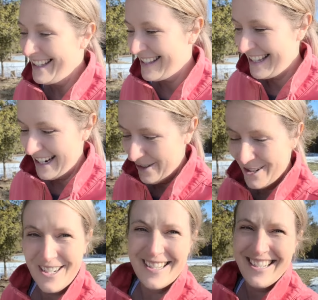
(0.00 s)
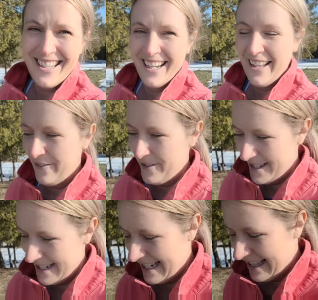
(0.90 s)
there, which is good. I love to
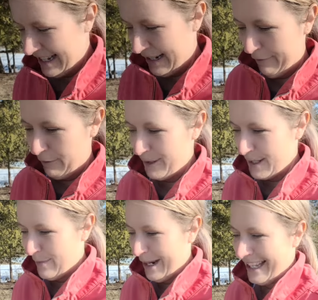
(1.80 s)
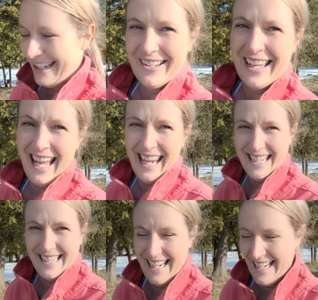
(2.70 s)
see that everyone's smiling on
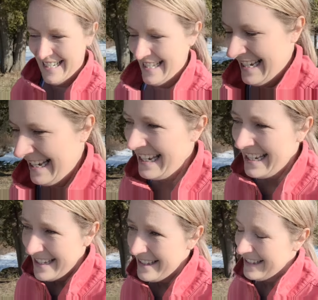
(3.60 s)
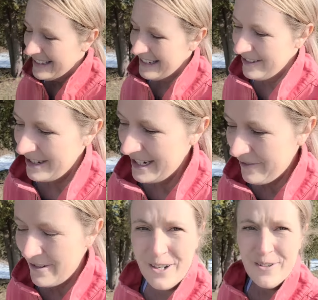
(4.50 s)
canning day because, you know, you
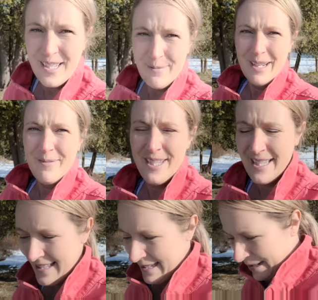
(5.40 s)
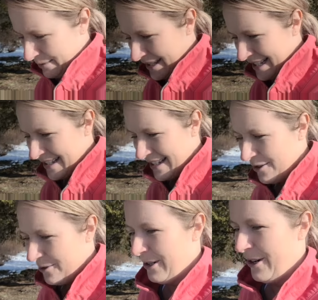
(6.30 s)
never know. Sometimes, sometimes things can
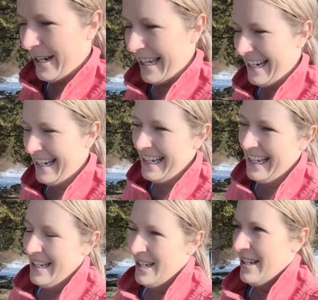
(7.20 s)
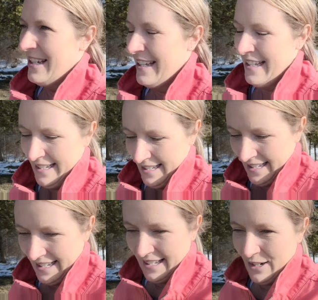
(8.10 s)
go wrong and
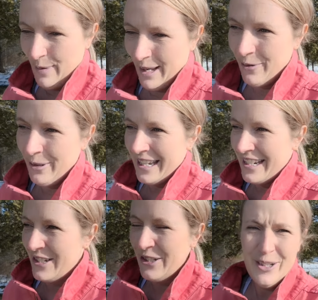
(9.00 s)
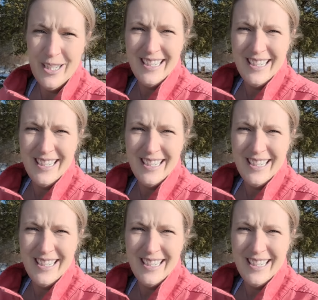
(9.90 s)
no matter what you do,